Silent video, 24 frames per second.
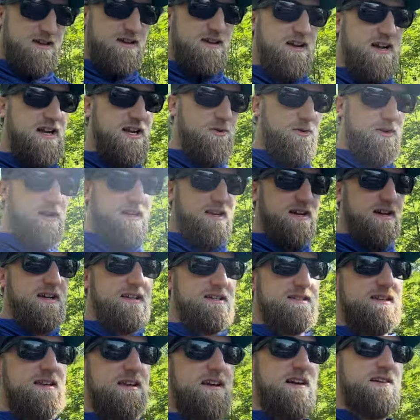anyway,
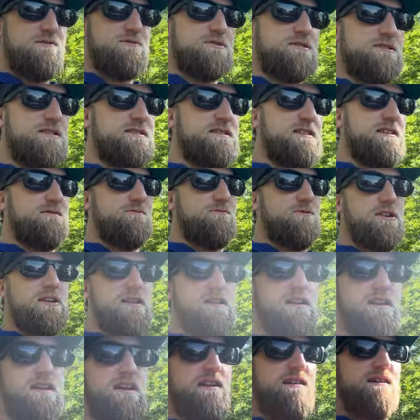guys, I was just
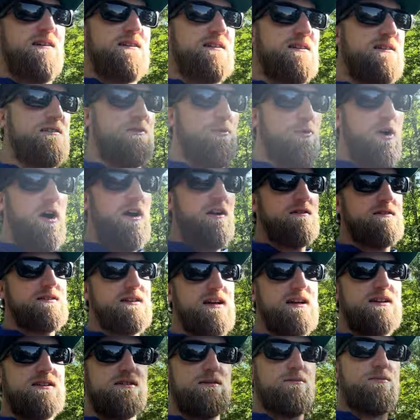wanting to get on here. The water is
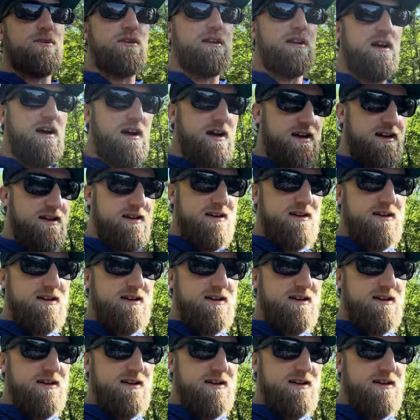actually pretty high.